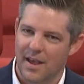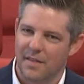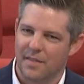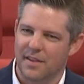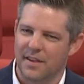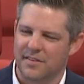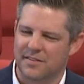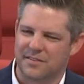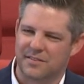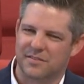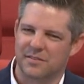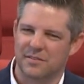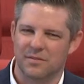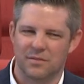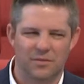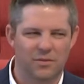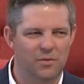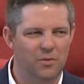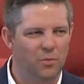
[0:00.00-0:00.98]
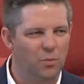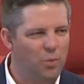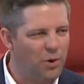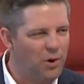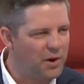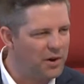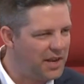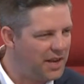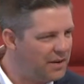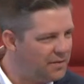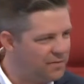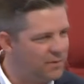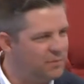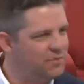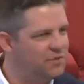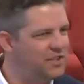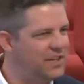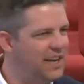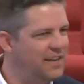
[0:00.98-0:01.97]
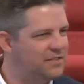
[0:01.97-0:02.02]
This wording from
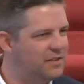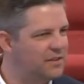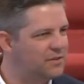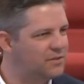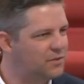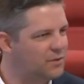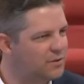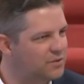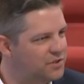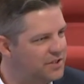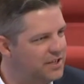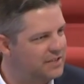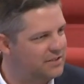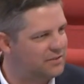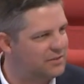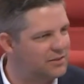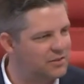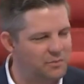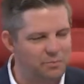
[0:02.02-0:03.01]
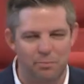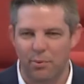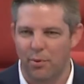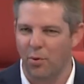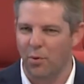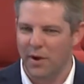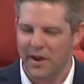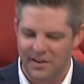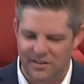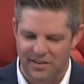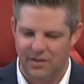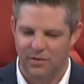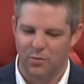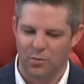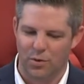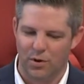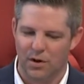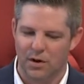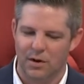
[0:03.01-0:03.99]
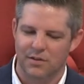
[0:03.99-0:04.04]
Jesus or Jesus' pointed
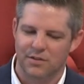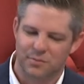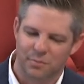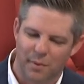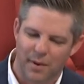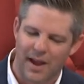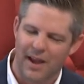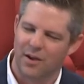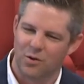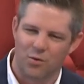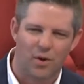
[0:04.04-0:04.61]
words might